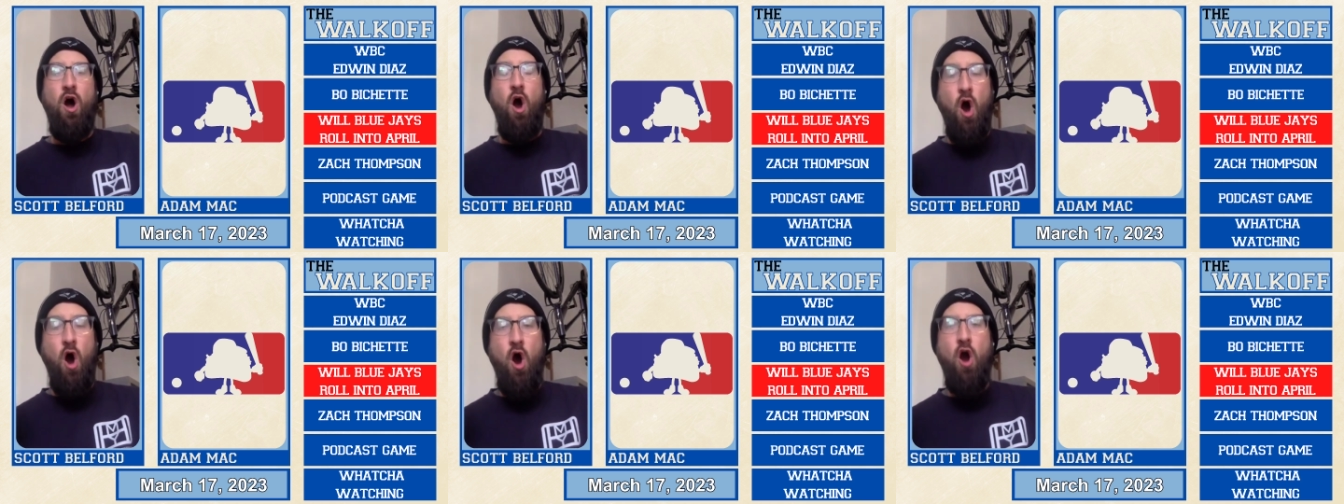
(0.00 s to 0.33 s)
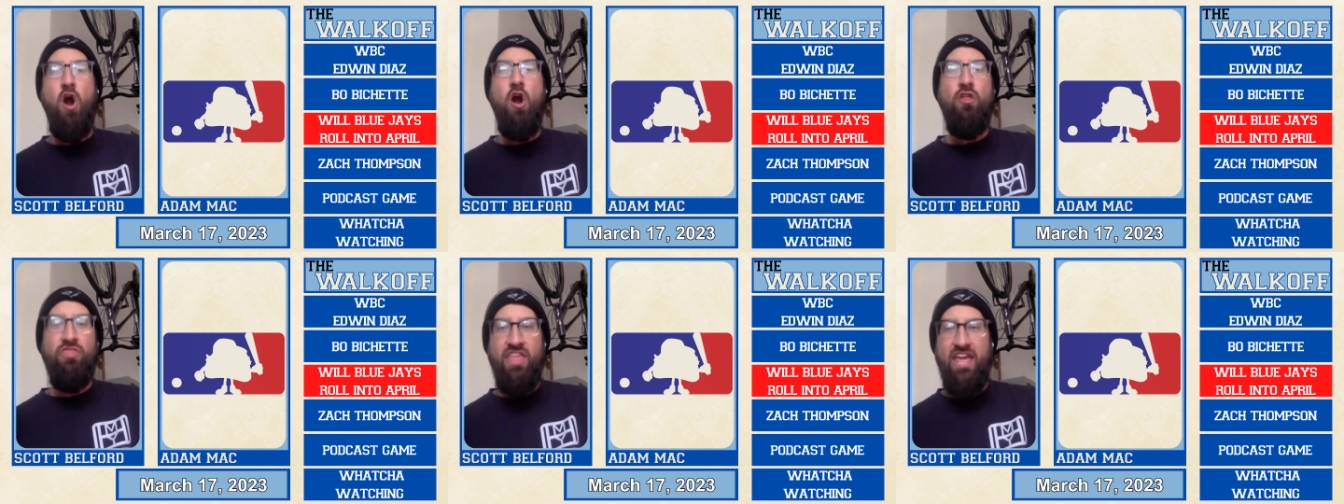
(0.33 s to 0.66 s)

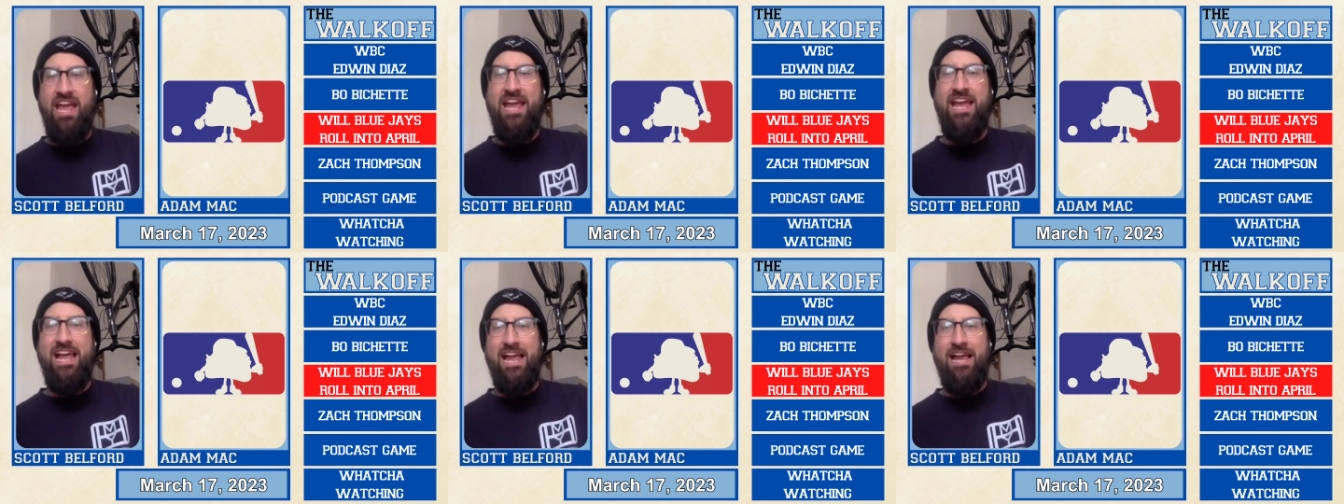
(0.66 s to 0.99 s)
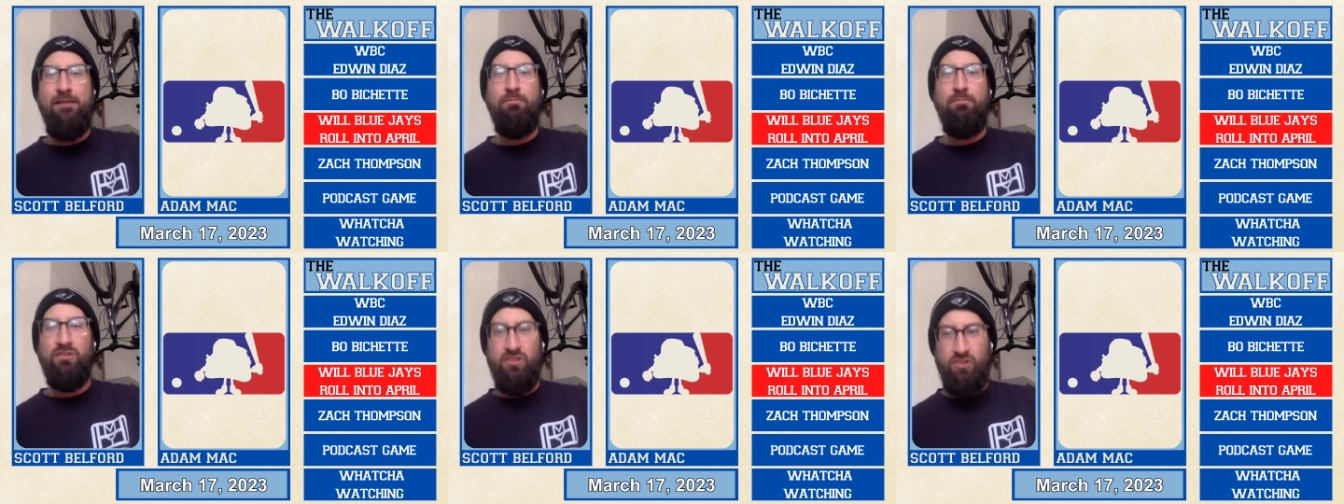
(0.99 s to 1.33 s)
are they
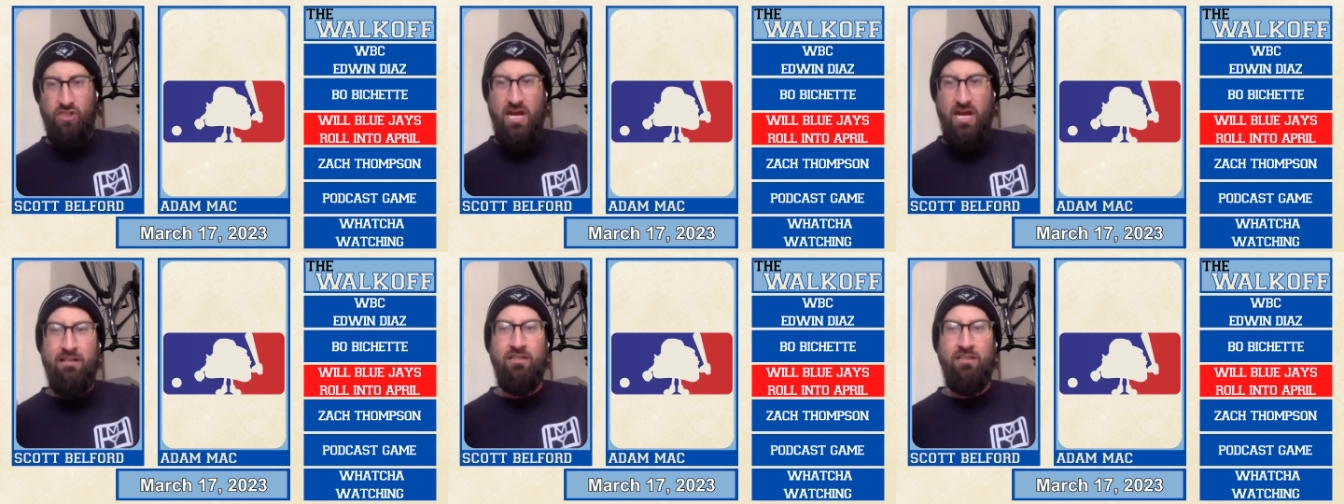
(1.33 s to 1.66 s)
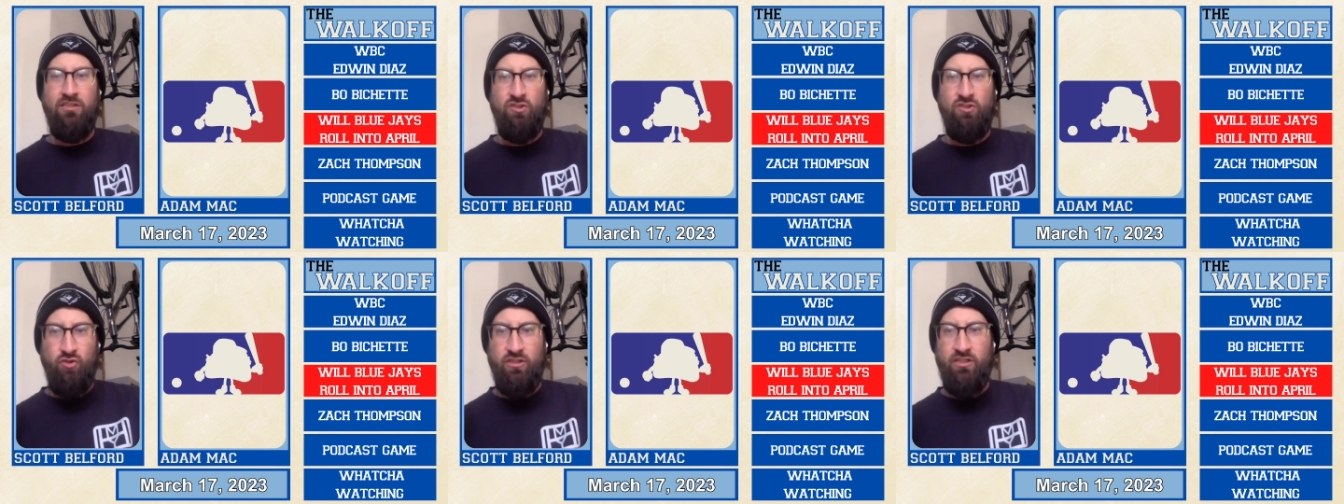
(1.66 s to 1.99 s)
able to
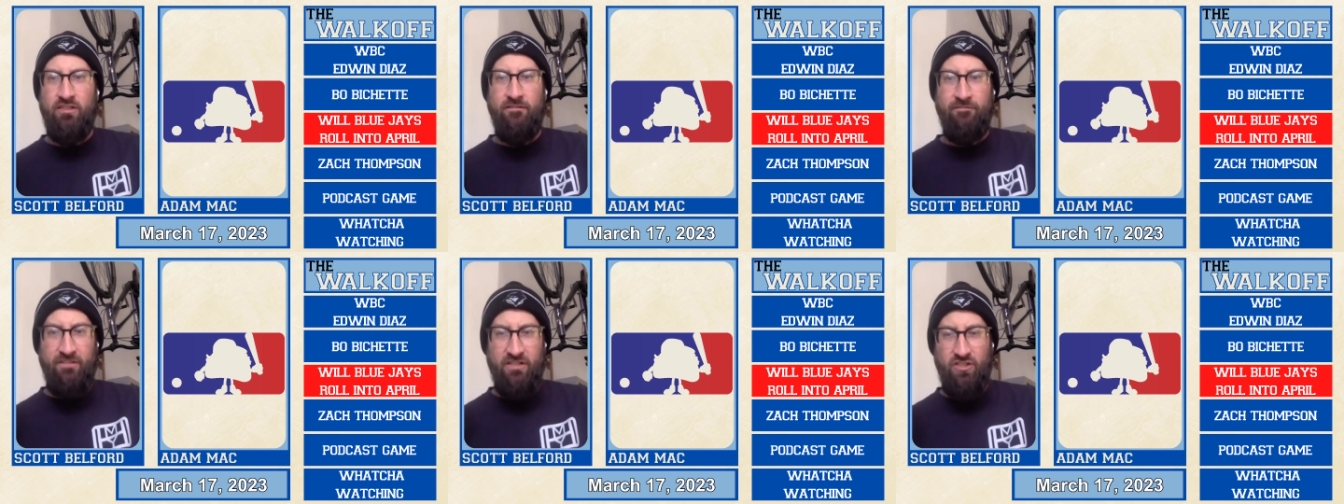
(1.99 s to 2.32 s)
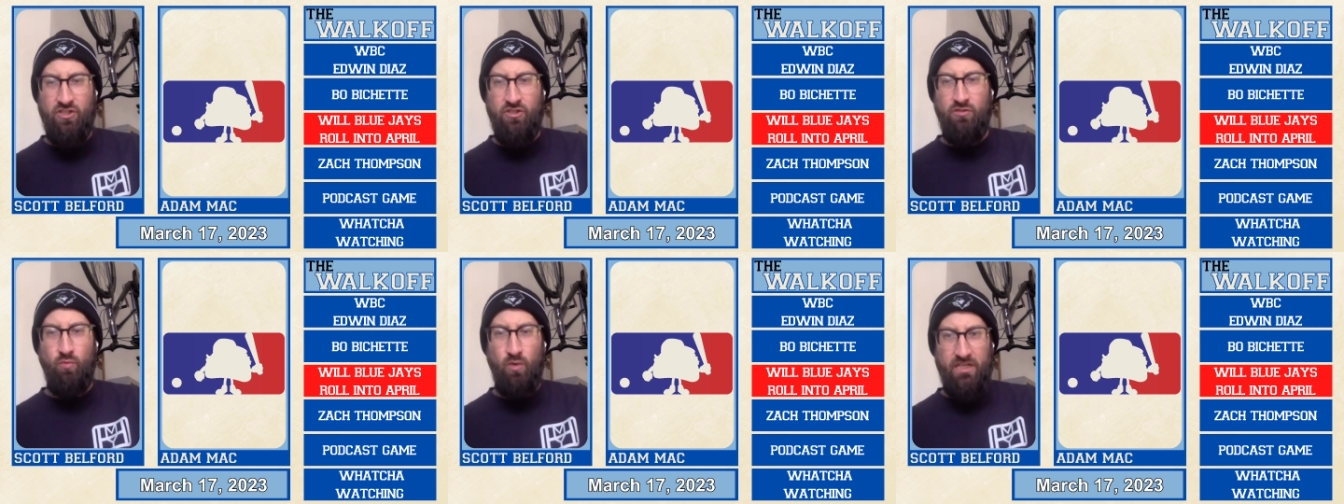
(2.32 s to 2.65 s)
challenge for the
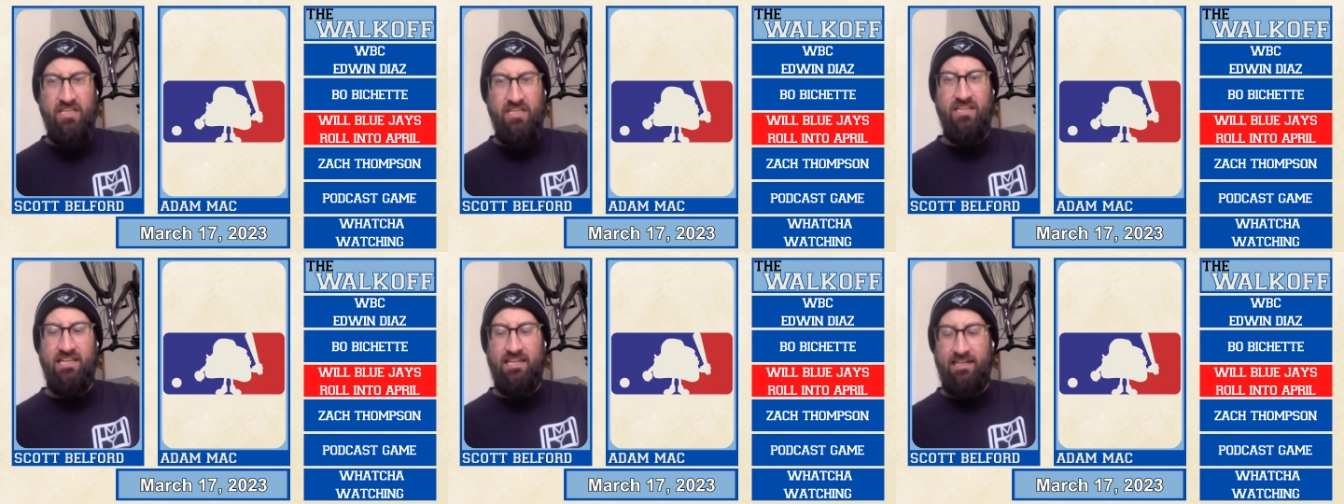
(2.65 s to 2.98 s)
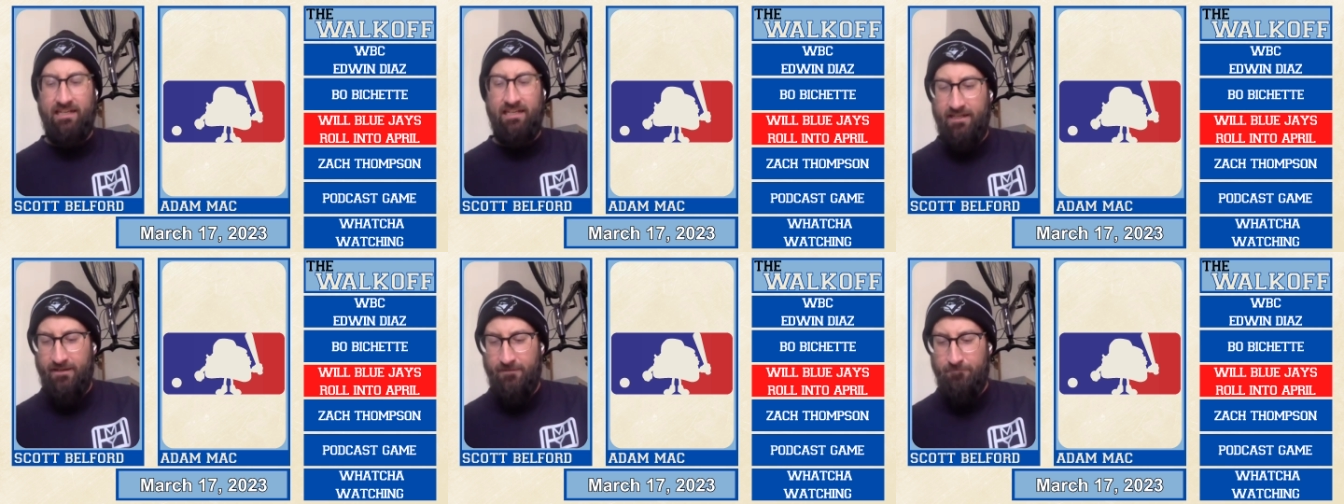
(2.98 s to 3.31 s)
division? What do you think?